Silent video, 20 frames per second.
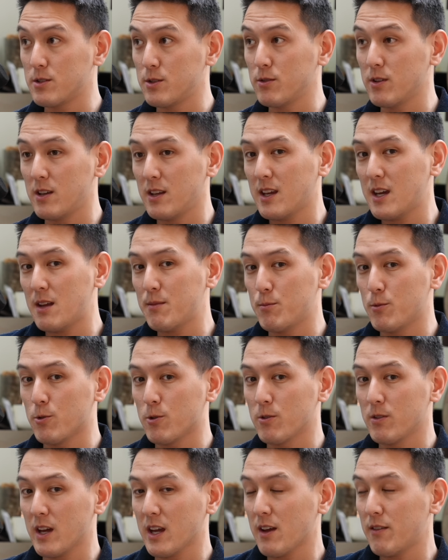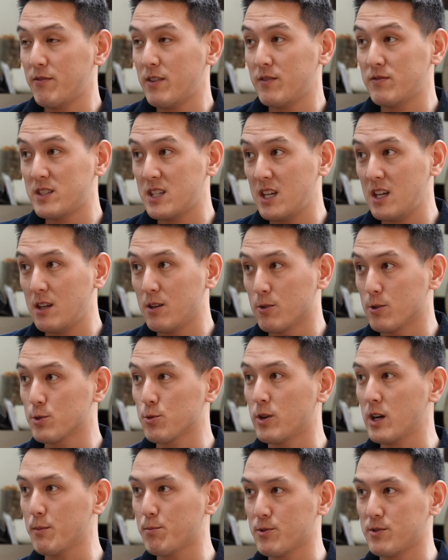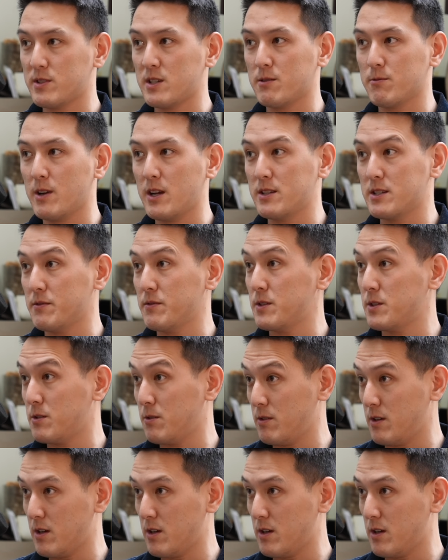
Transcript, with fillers: you can get more like a 15 or 20% raise every 2